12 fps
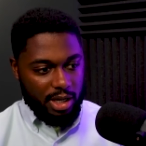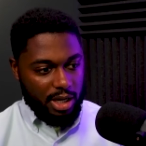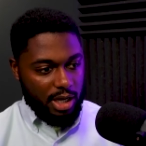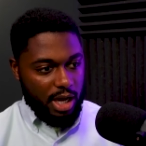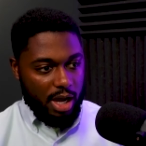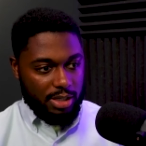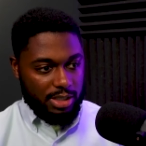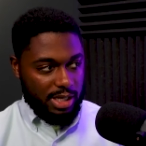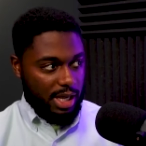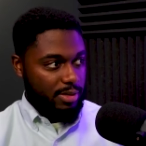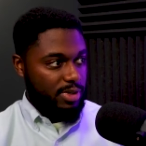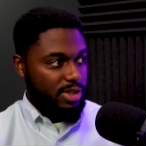uh,
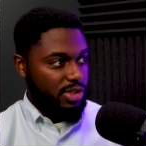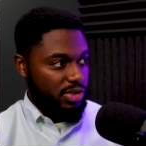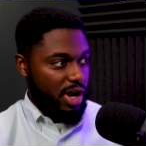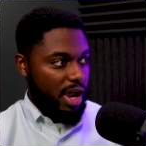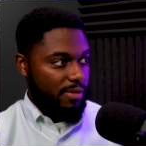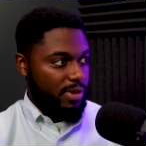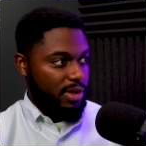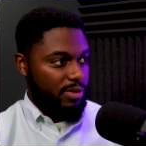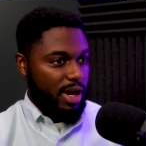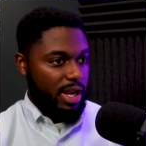autonomous driving, right?